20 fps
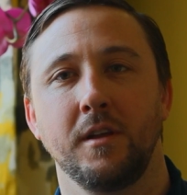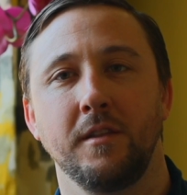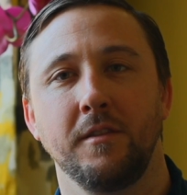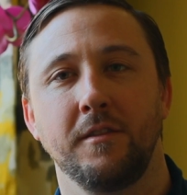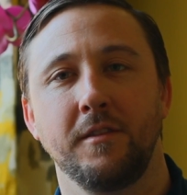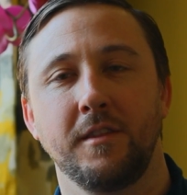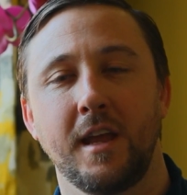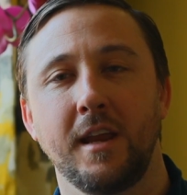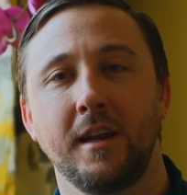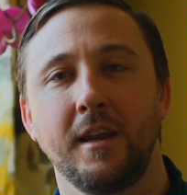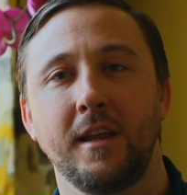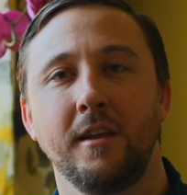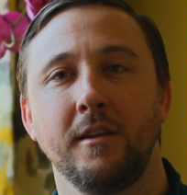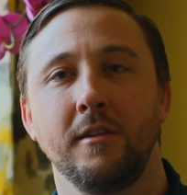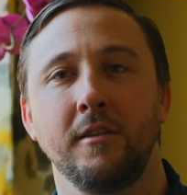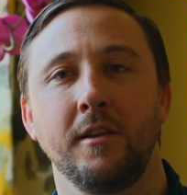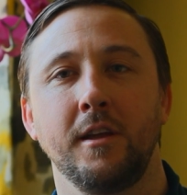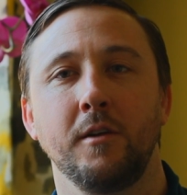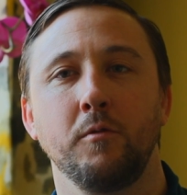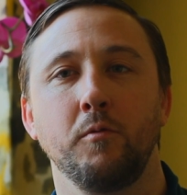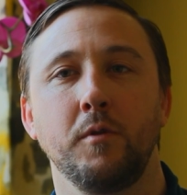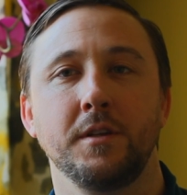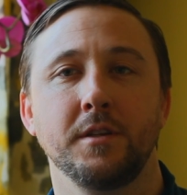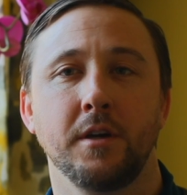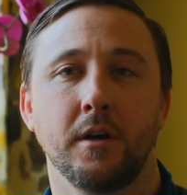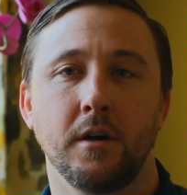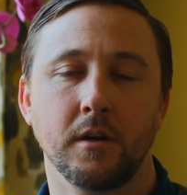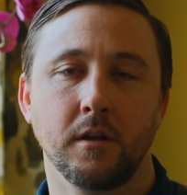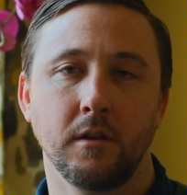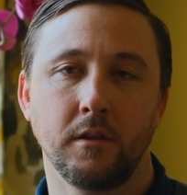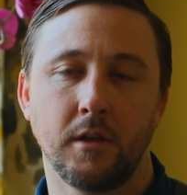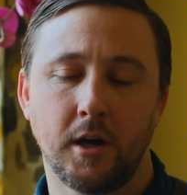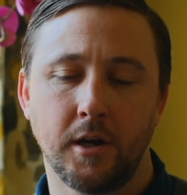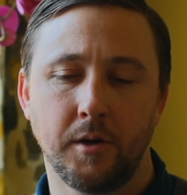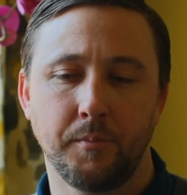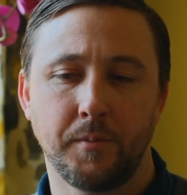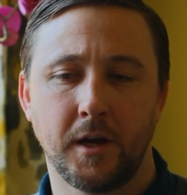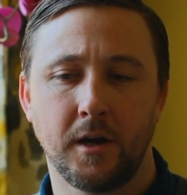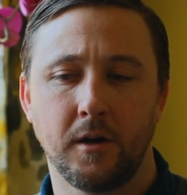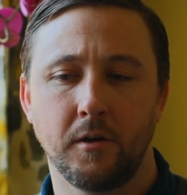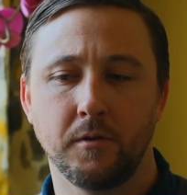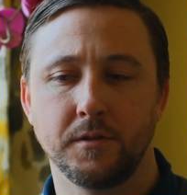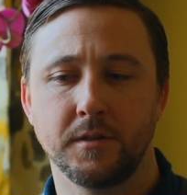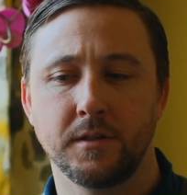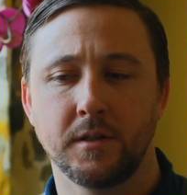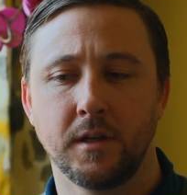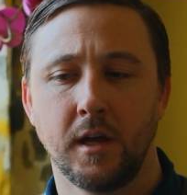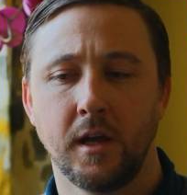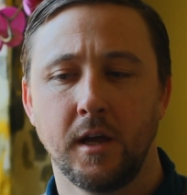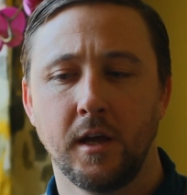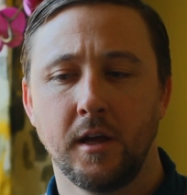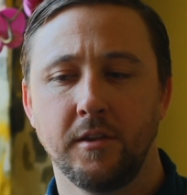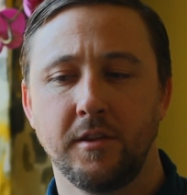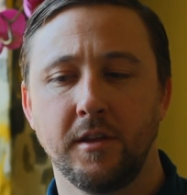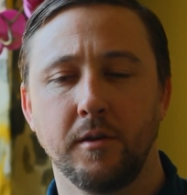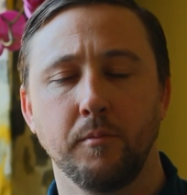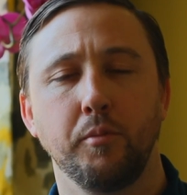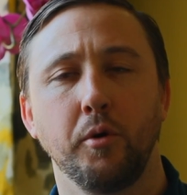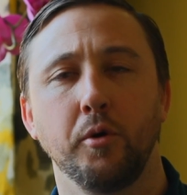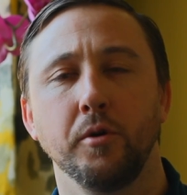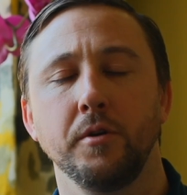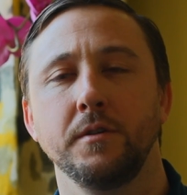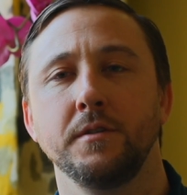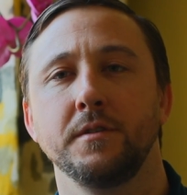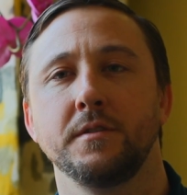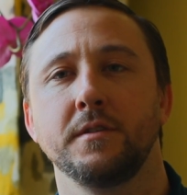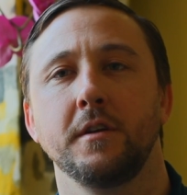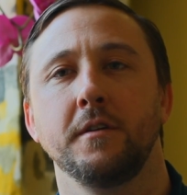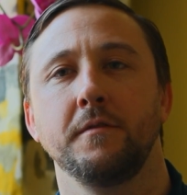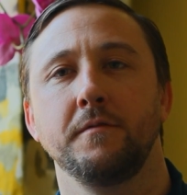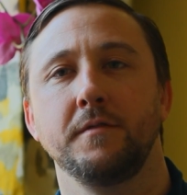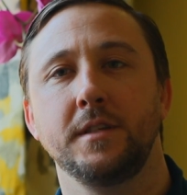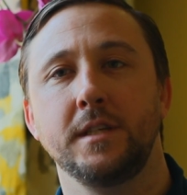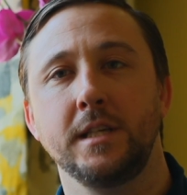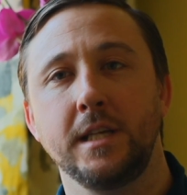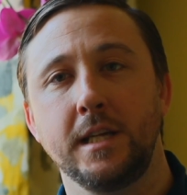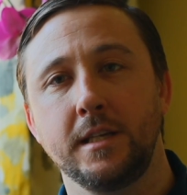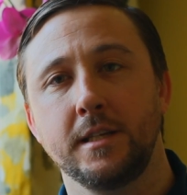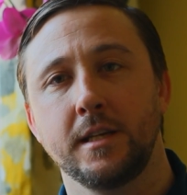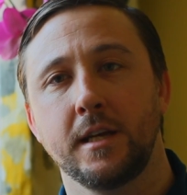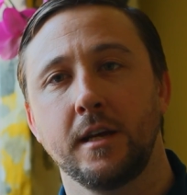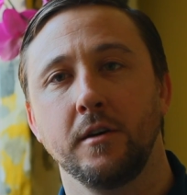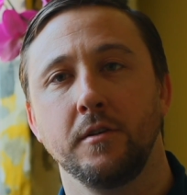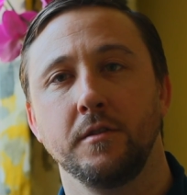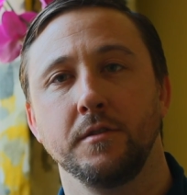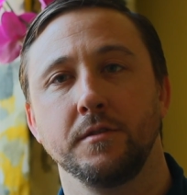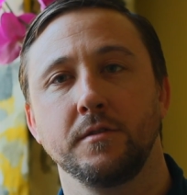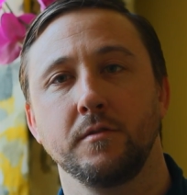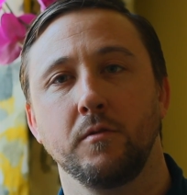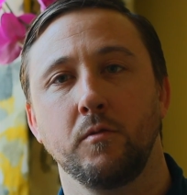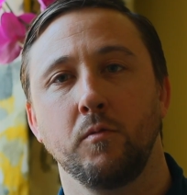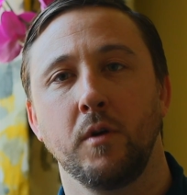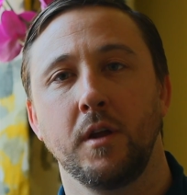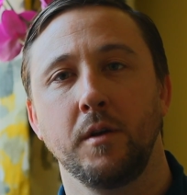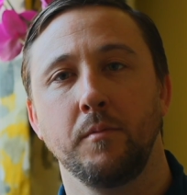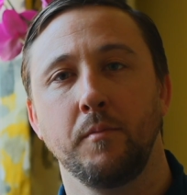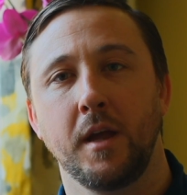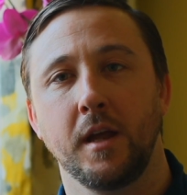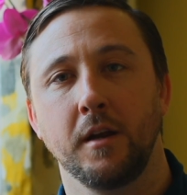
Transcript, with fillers: In Theta Healing, we talk a lot about the importance of details when